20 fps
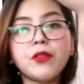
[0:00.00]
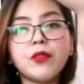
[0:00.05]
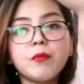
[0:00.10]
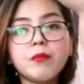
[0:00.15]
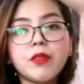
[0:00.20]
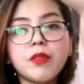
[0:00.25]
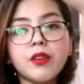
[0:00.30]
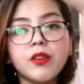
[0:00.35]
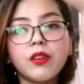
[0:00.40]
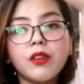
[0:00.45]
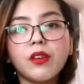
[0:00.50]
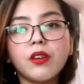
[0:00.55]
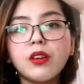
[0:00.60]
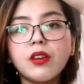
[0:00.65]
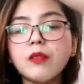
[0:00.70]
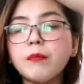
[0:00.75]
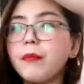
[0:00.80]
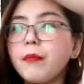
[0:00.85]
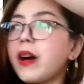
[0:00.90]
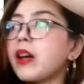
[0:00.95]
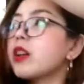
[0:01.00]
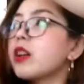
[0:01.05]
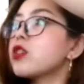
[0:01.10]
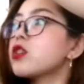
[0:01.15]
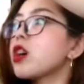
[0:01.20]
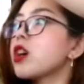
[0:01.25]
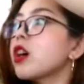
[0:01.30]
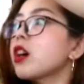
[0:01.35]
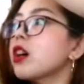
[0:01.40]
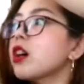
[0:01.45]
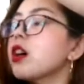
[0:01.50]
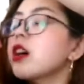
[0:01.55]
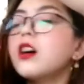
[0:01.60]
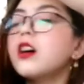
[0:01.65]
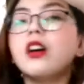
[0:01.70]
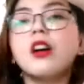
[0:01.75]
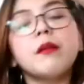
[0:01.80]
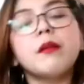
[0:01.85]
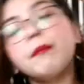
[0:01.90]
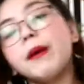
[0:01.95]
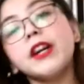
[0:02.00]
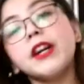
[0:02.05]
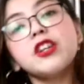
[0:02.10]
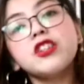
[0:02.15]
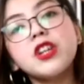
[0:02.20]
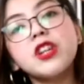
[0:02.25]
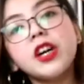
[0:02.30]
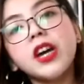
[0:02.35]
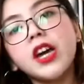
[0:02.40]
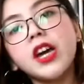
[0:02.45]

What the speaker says: from her. Parang siyang